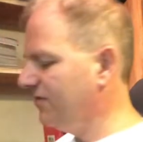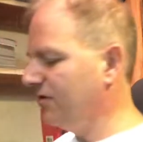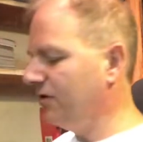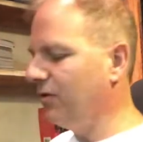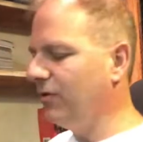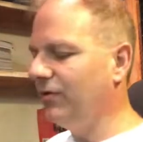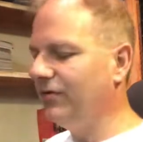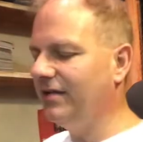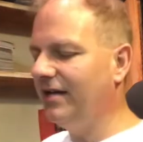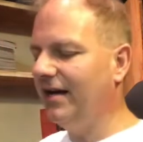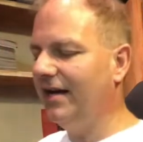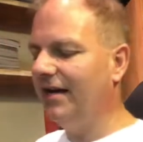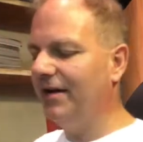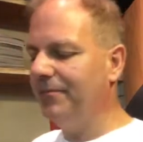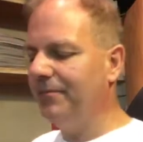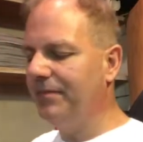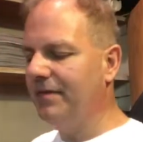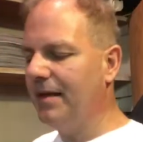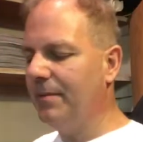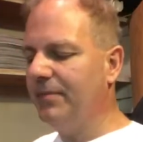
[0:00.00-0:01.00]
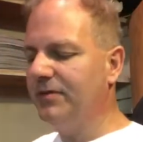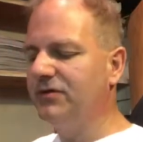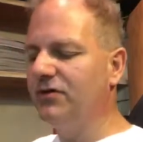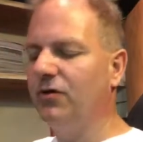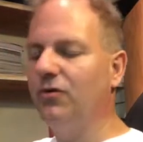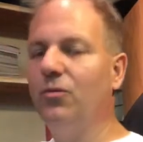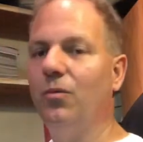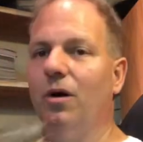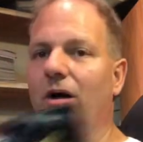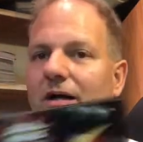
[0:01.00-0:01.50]
is an old
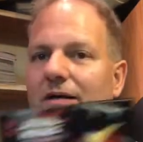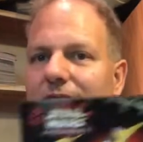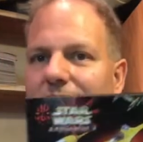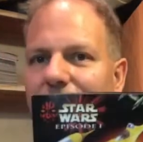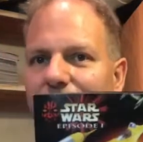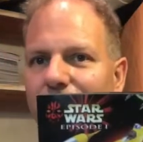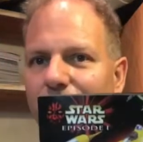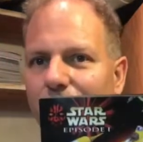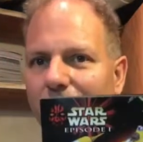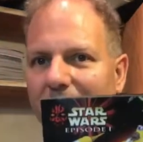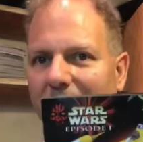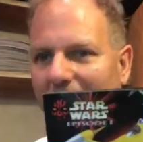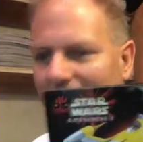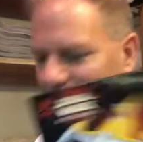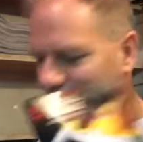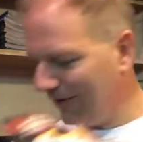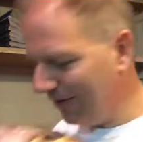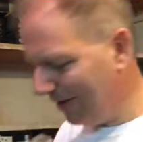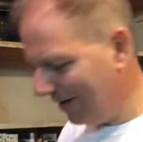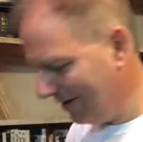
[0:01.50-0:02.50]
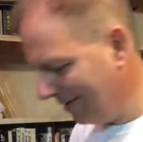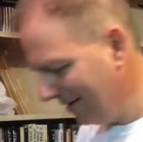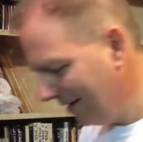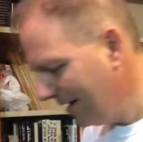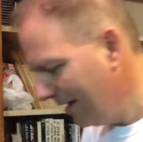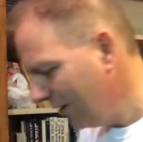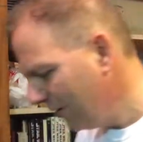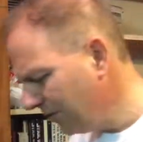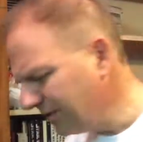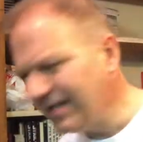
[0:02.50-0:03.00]
episode 1 toy catalog,
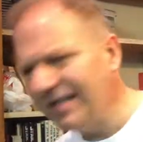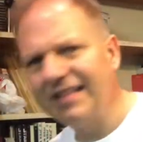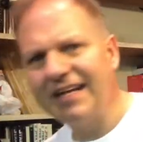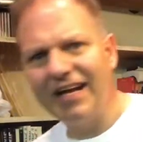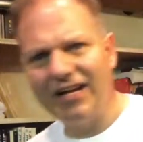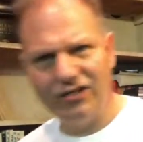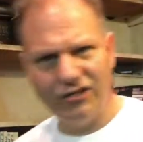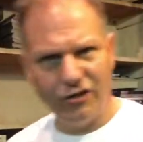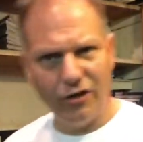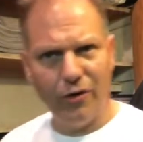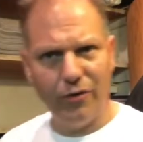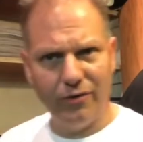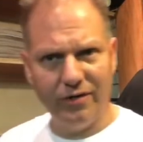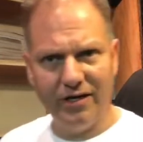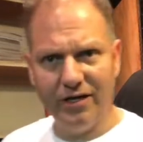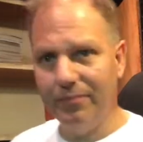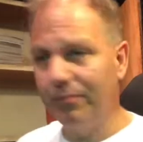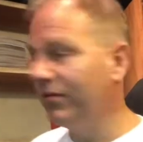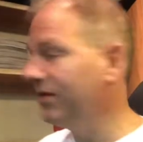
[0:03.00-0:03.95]
which I think I showed in a